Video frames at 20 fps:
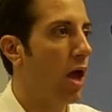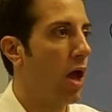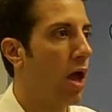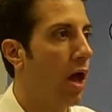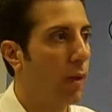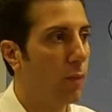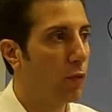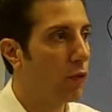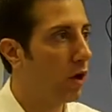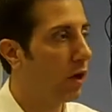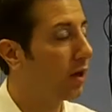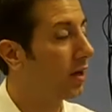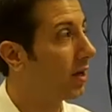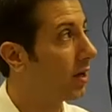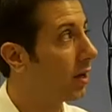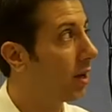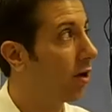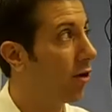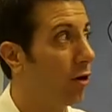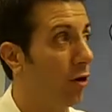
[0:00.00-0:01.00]
I'm
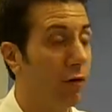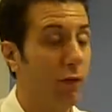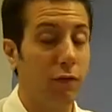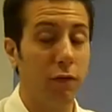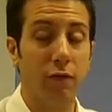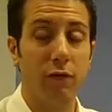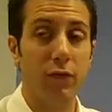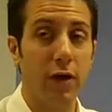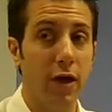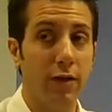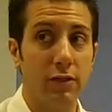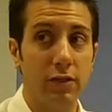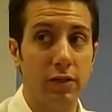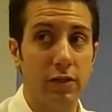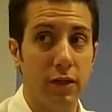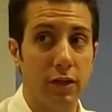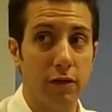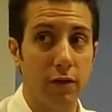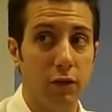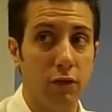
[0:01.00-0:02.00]
probably a carrier for 5 to
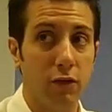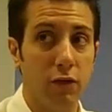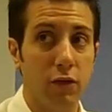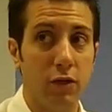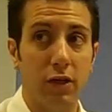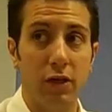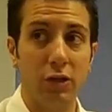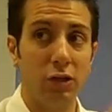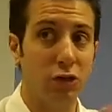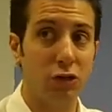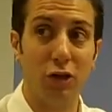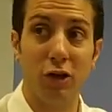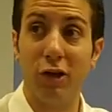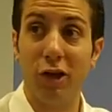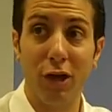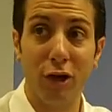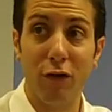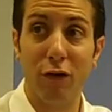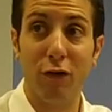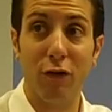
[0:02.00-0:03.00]
10 different things. You're
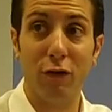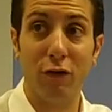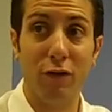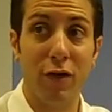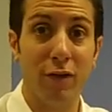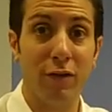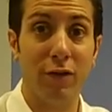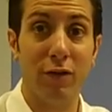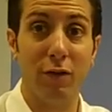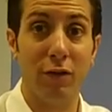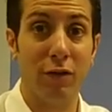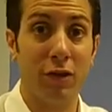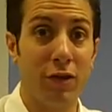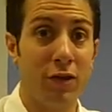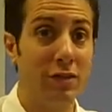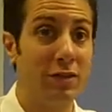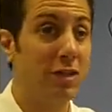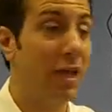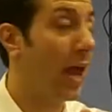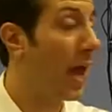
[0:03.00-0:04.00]
a carrier for 5 different
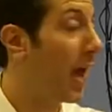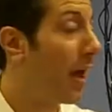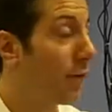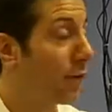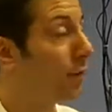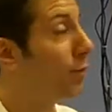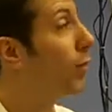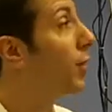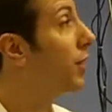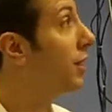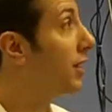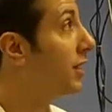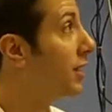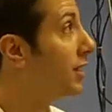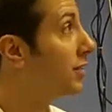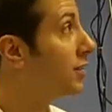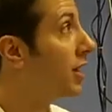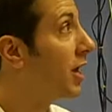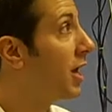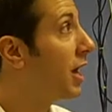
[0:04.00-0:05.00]
things. Everybody
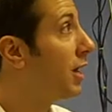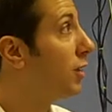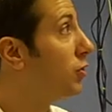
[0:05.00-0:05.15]
is.